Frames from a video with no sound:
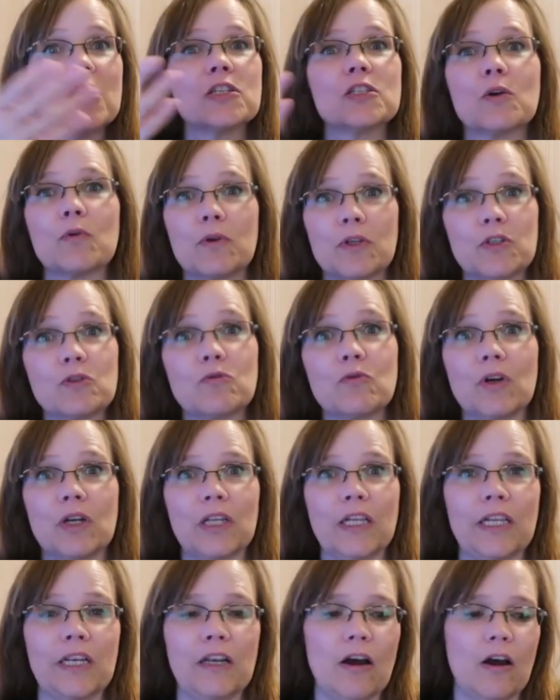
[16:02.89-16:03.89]
So it's
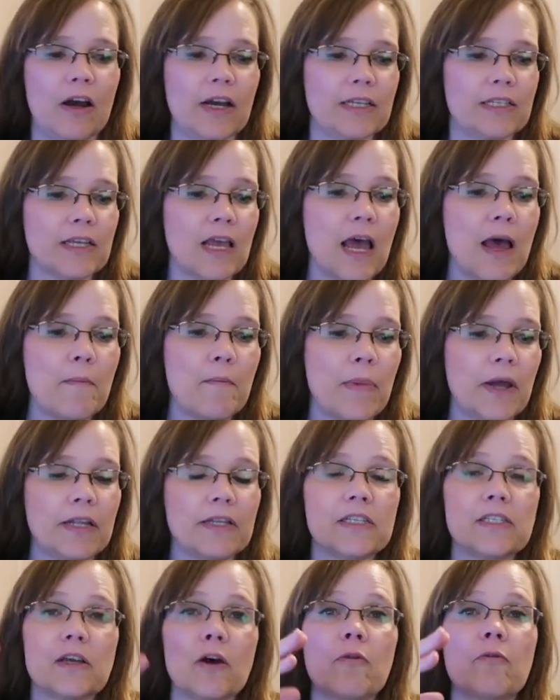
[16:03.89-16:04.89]
really nice.
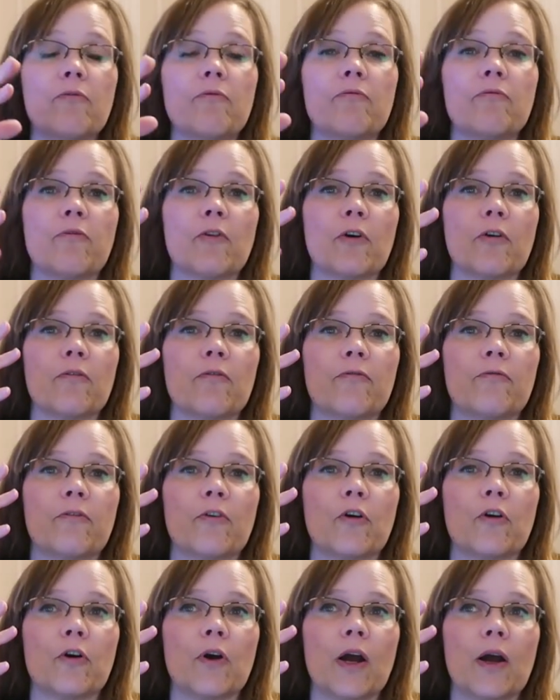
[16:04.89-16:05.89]
But so for,
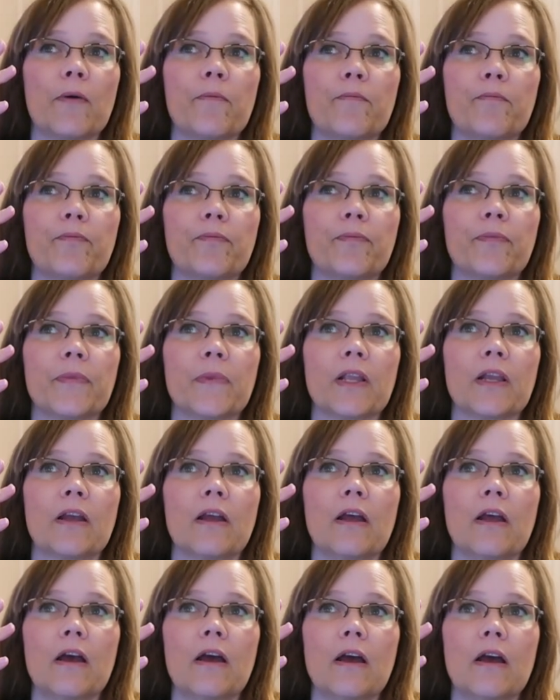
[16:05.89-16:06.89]
for
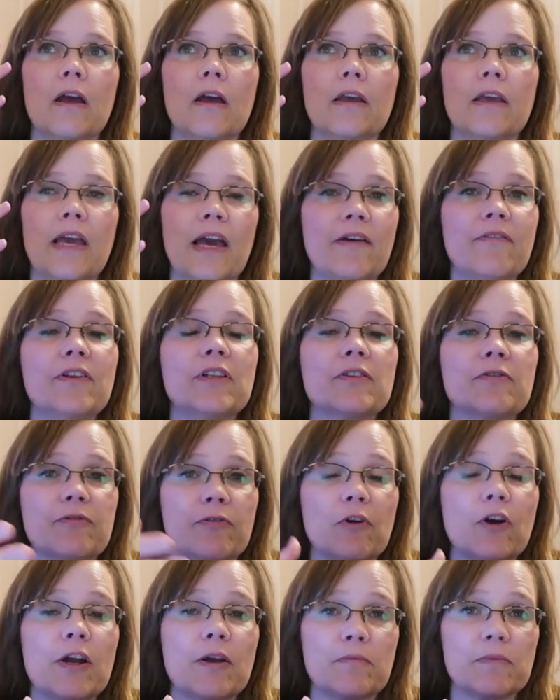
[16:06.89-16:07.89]
Kevin
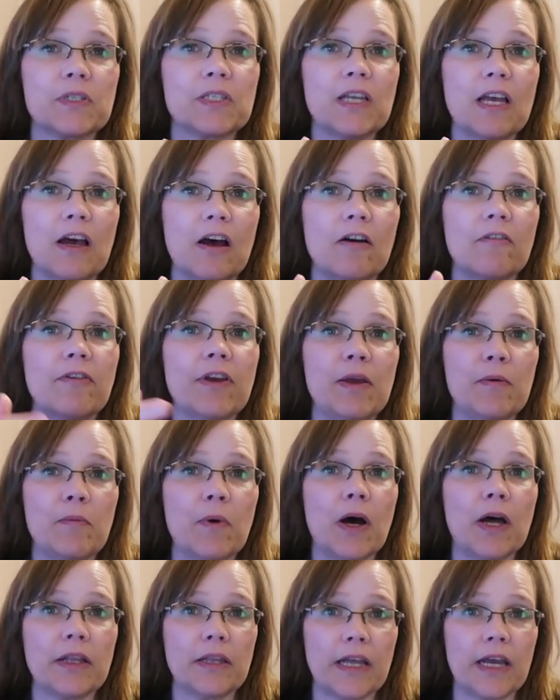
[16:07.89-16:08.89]
for himself, he
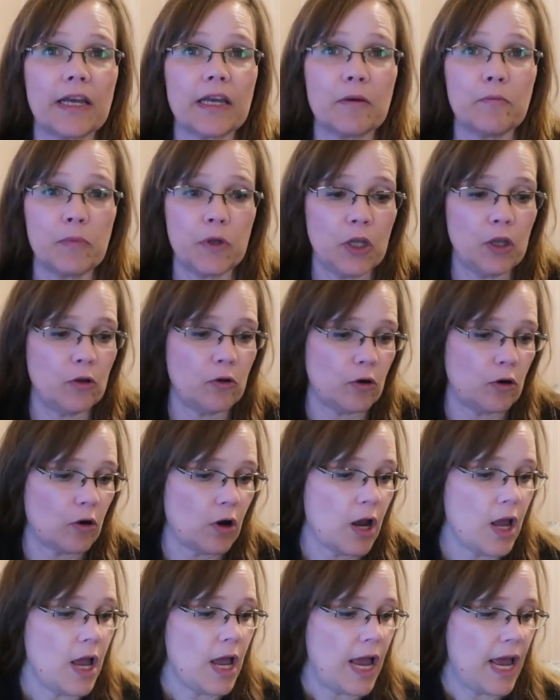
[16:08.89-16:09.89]
bought that
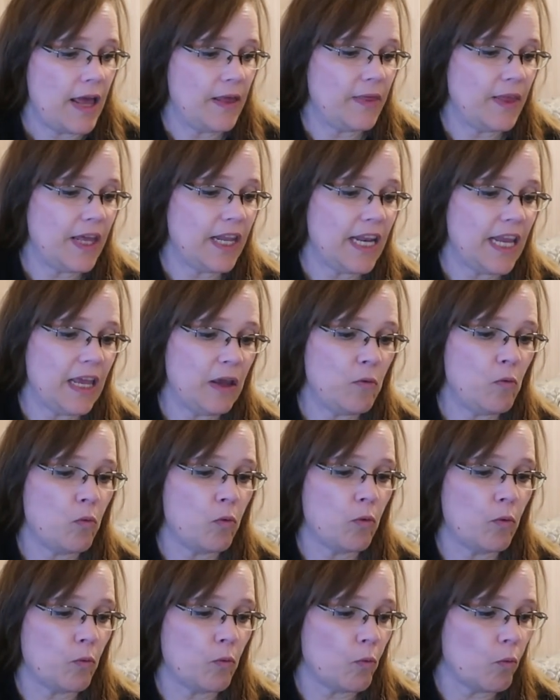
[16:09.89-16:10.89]
computer and then he
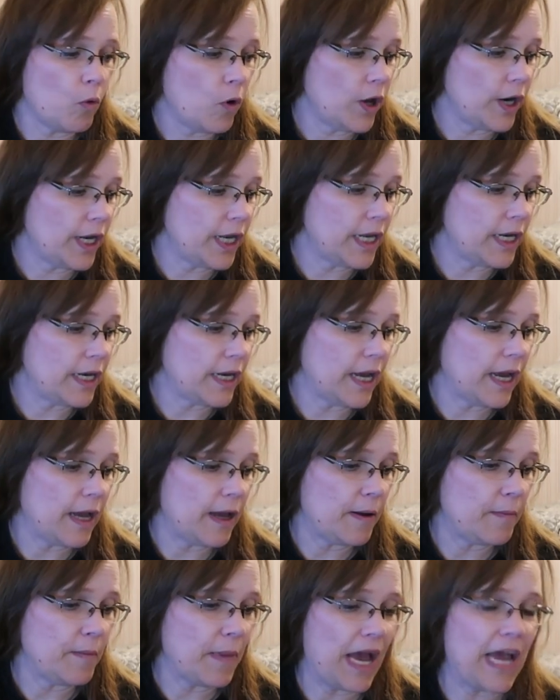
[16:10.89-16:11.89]
wanted,
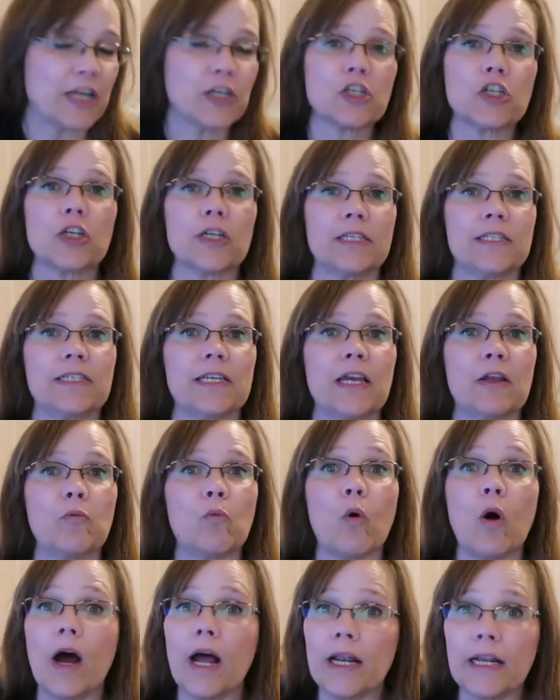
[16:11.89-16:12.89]
um, Ashley
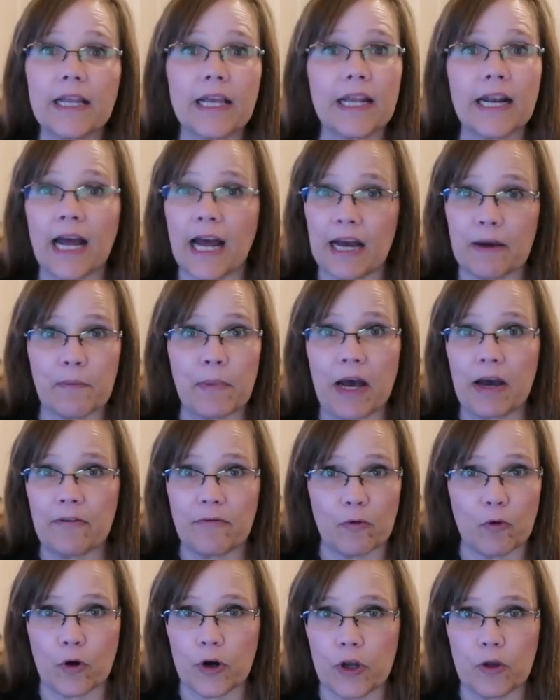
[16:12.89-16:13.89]
said, what can I buy
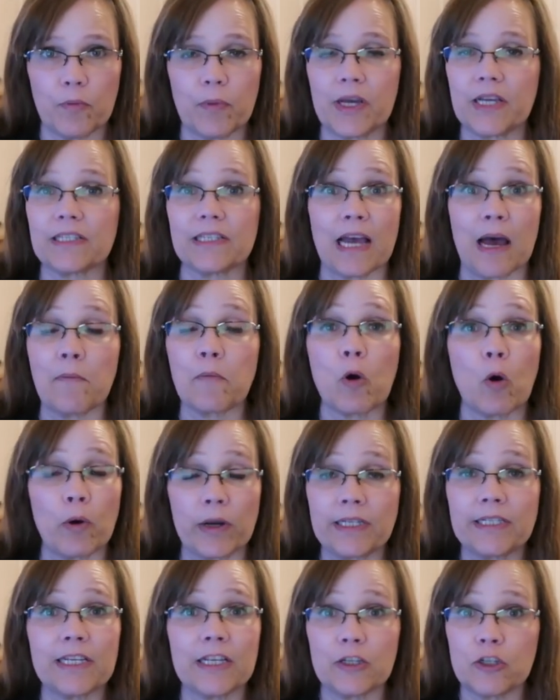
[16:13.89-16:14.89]
for you? Because I'm
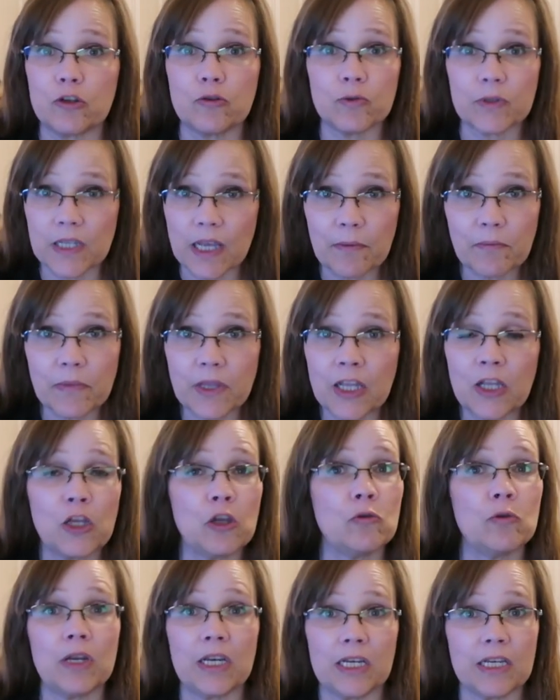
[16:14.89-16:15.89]
going to get you something.
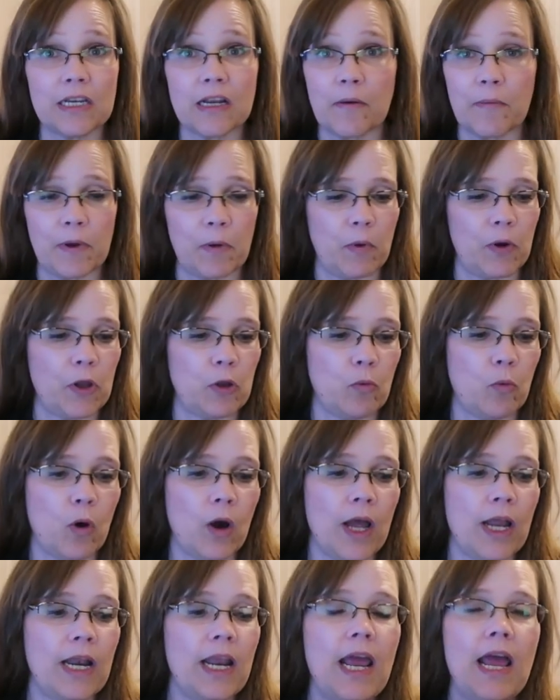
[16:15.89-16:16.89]
You need to tell me what you
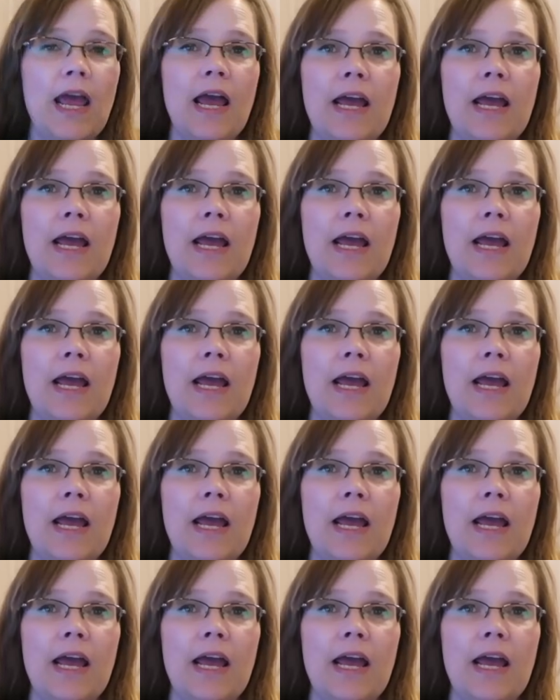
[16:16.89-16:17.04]
want.